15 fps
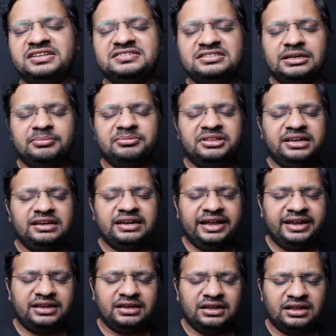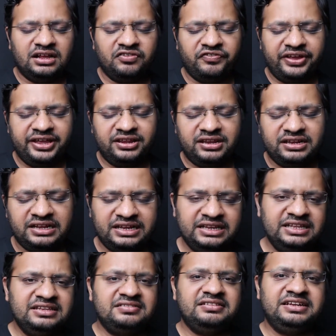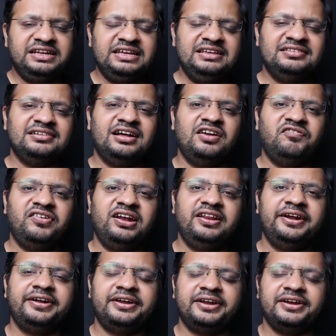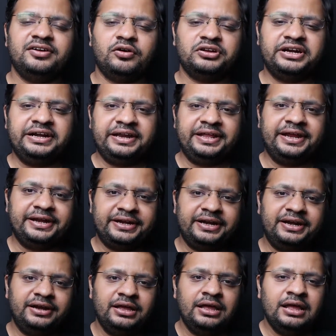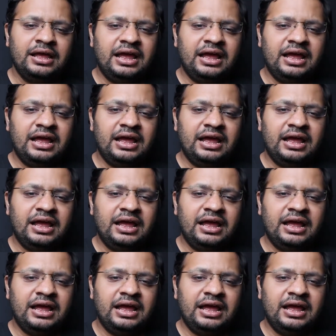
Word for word: is something like uh, where the, these keys are validated, authenticated,